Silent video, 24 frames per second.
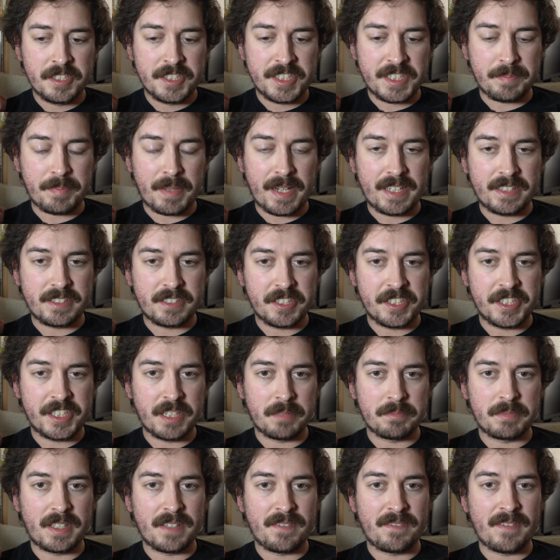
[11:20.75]
Spike does
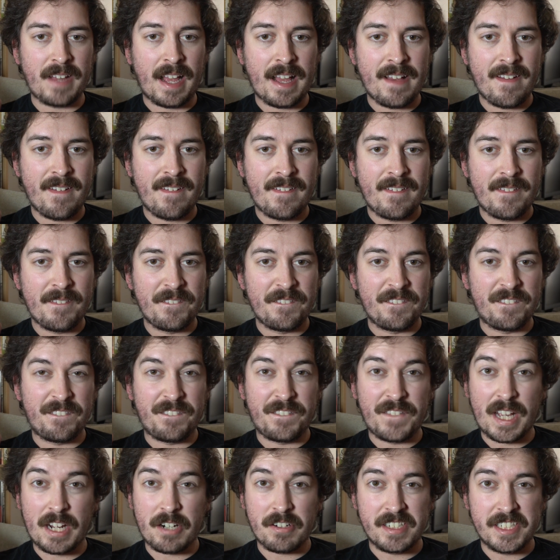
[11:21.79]
something
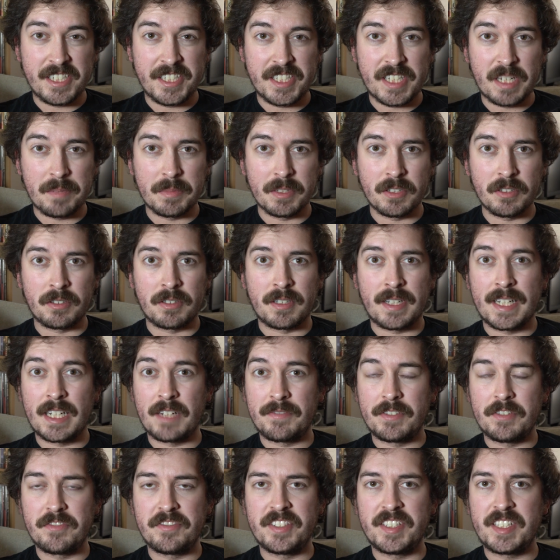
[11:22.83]
very similar. And
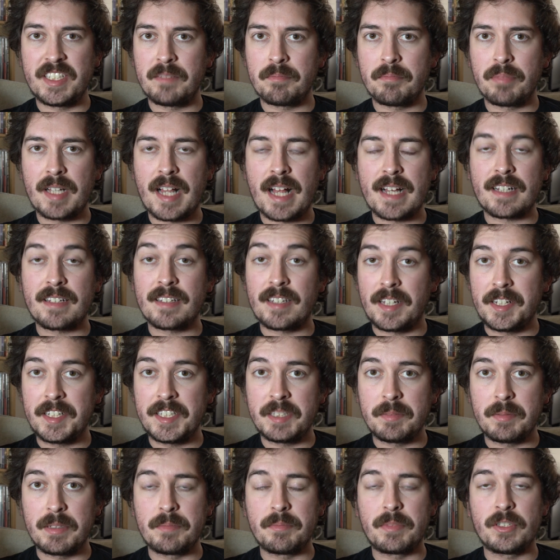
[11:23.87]
if you've seen Black
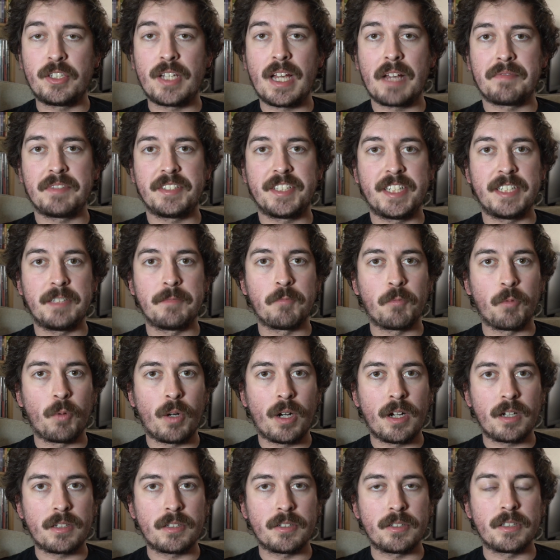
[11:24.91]
Klansman but you haven't seen
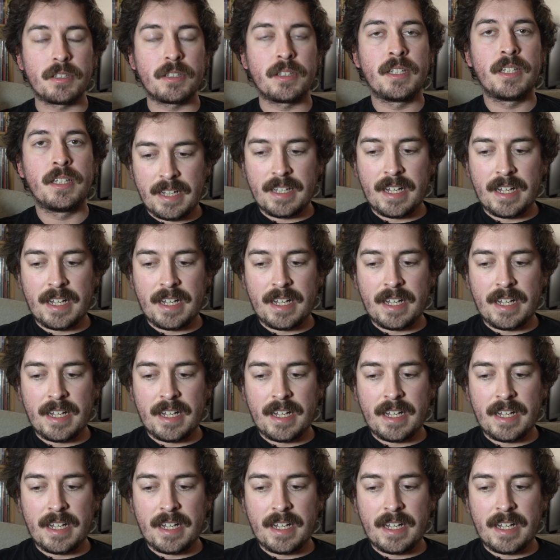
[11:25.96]
Walker,